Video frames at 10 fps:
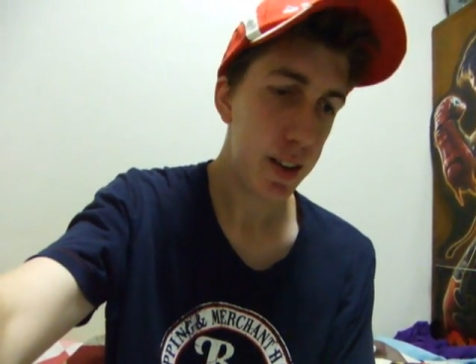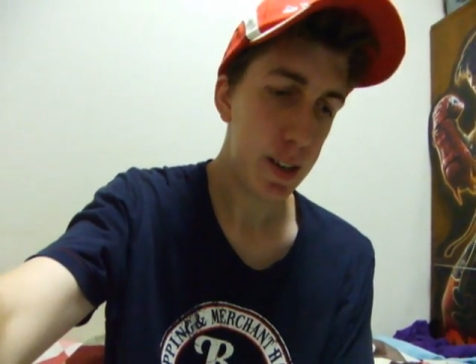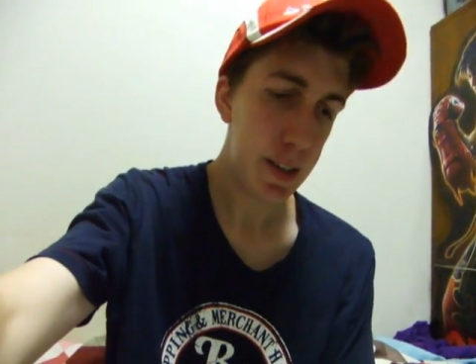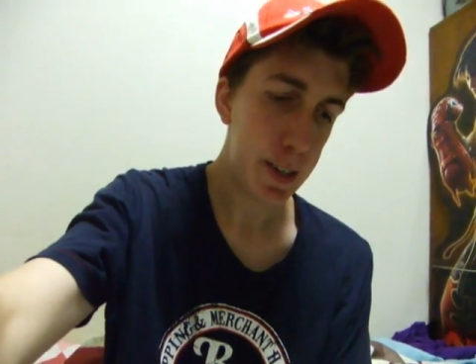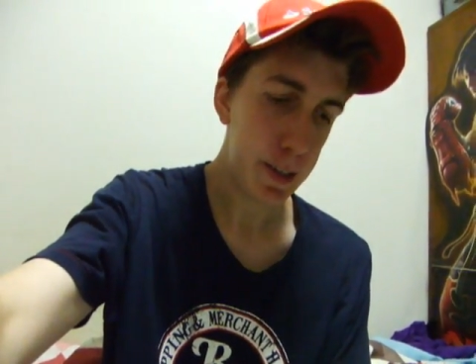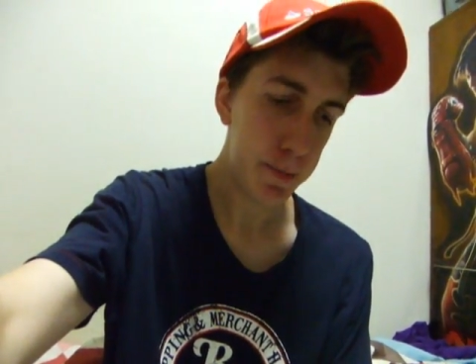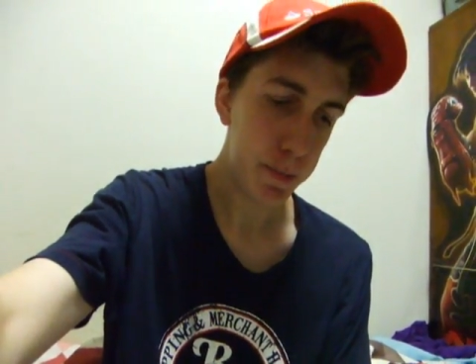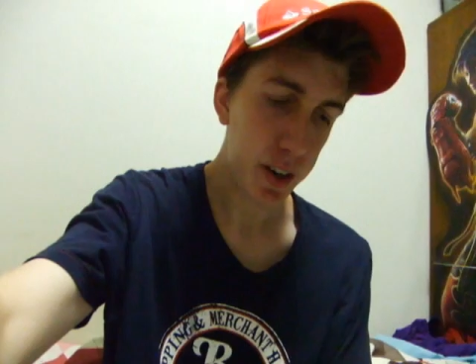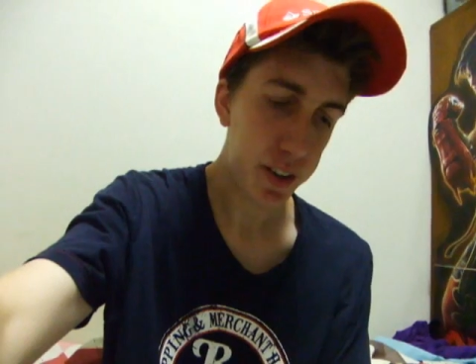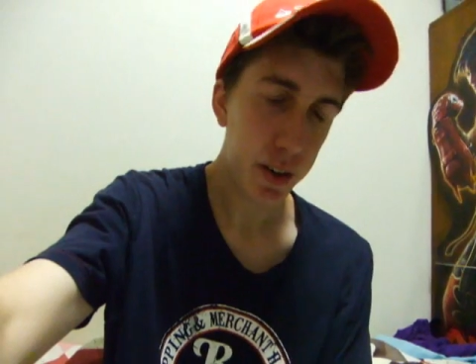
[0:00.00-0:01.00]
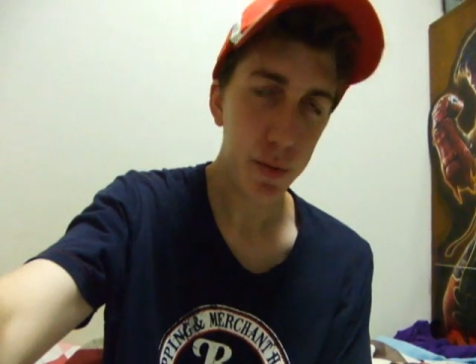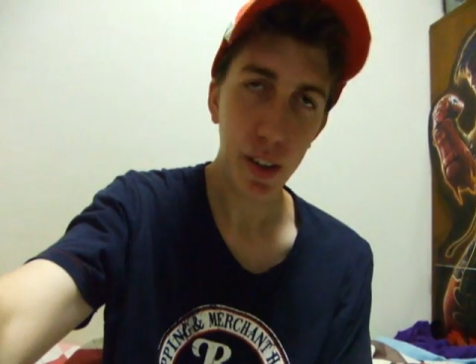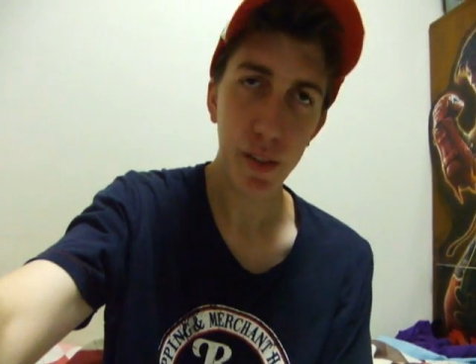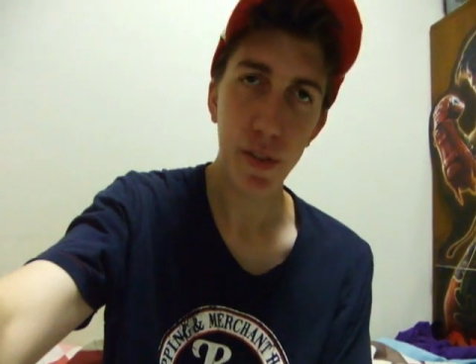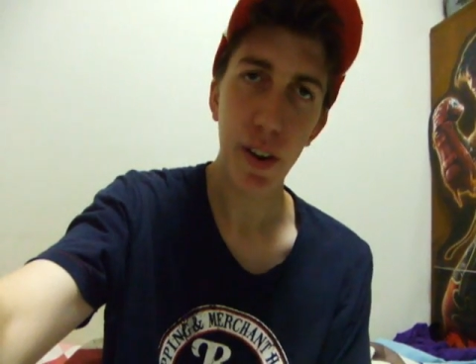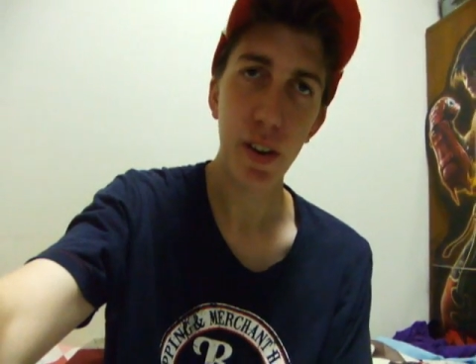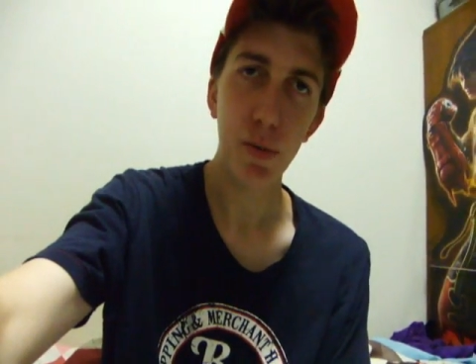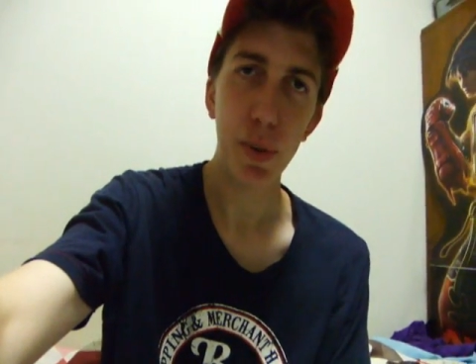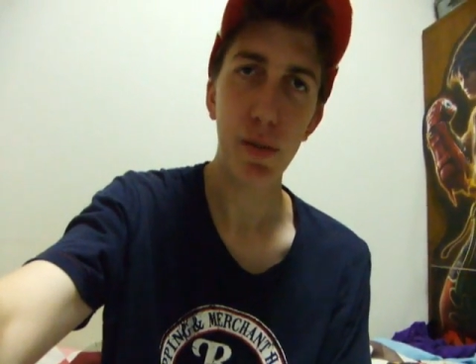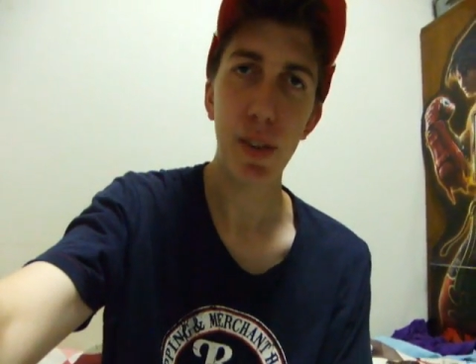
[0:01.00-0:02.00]
Um, I don't think the Ferrari will
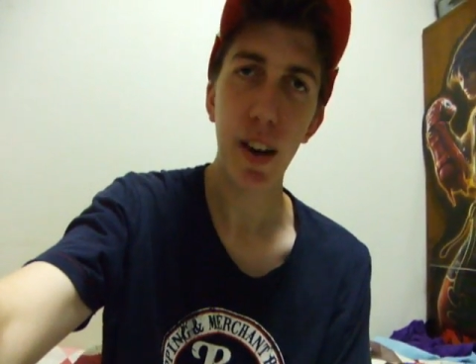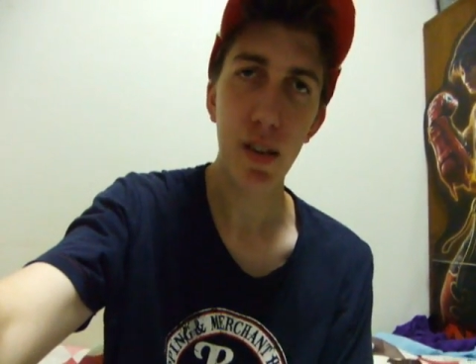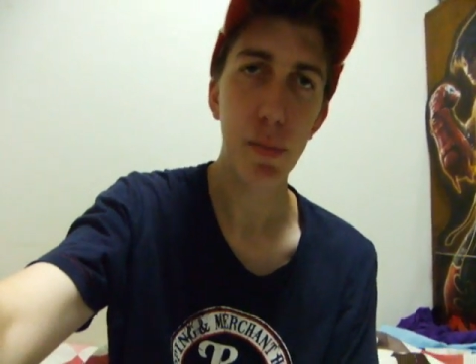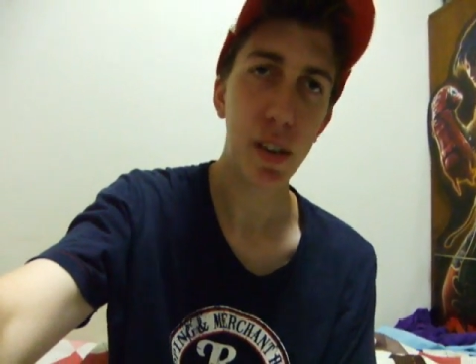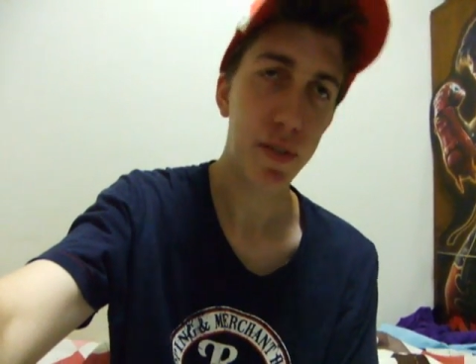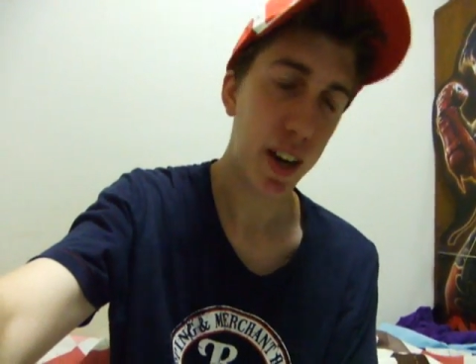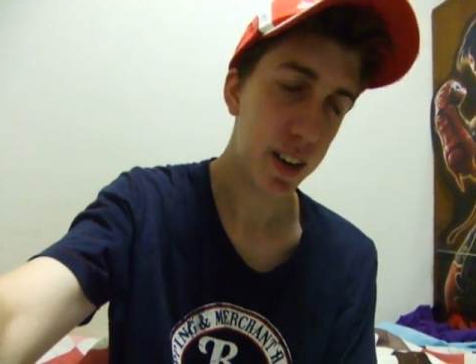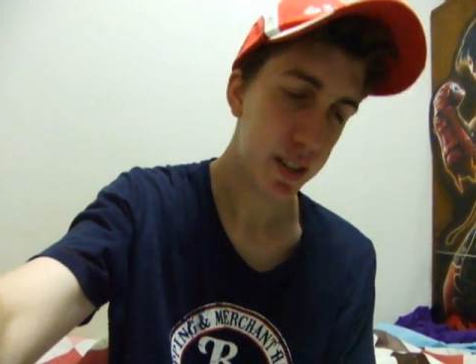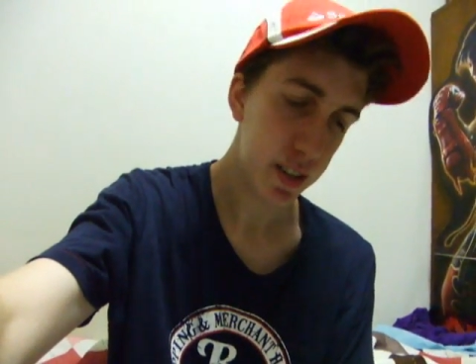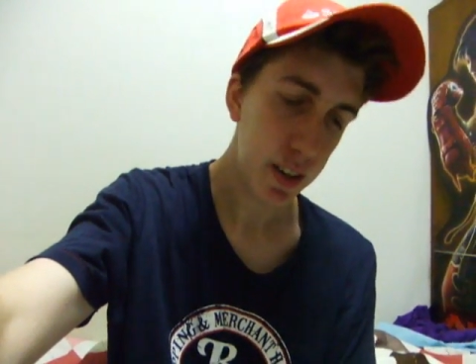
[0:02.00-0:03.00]
be terribly fast.